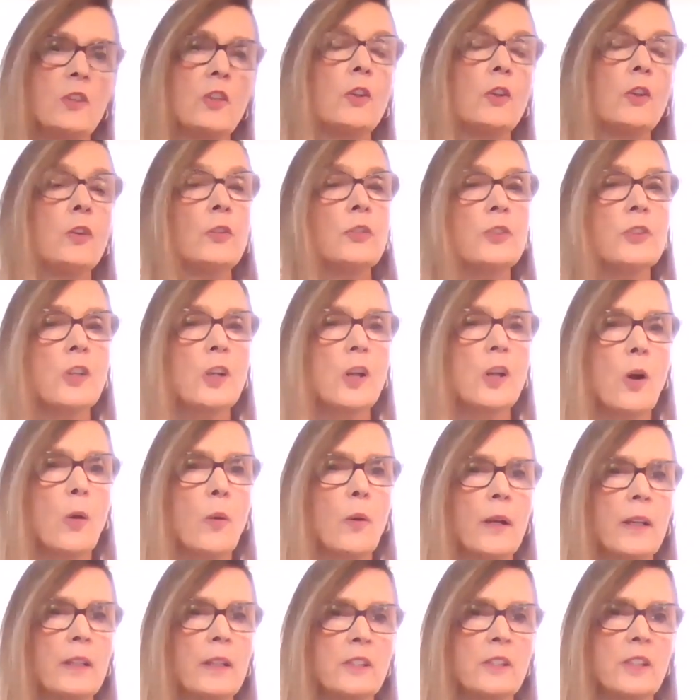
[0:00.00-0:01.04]
used to
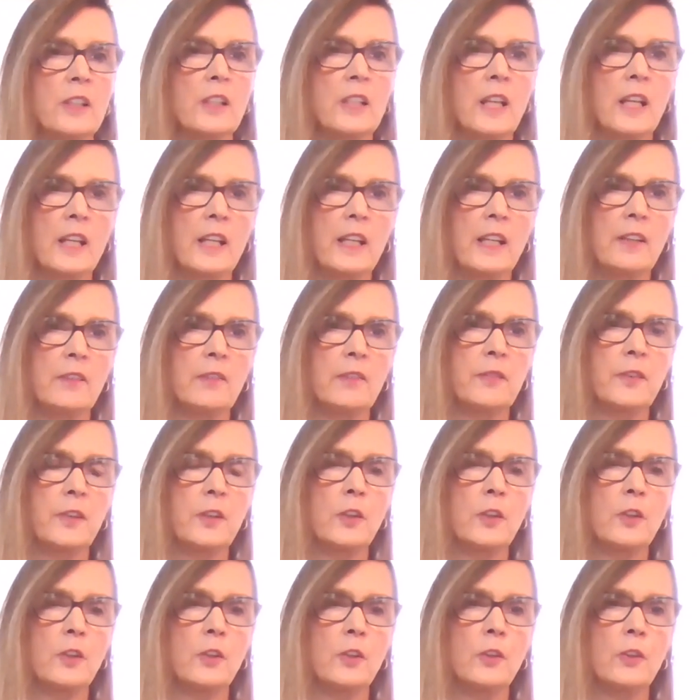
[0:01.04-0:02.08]
going to getting
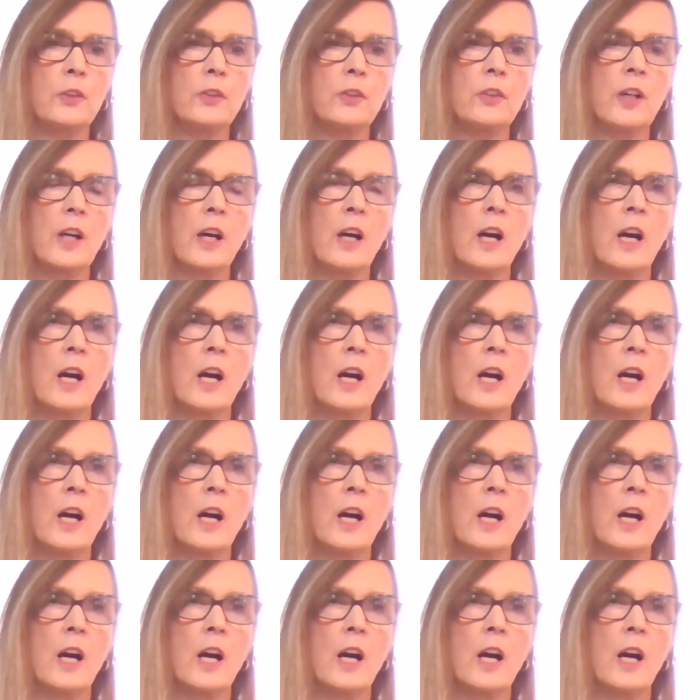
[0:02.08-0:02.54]
food,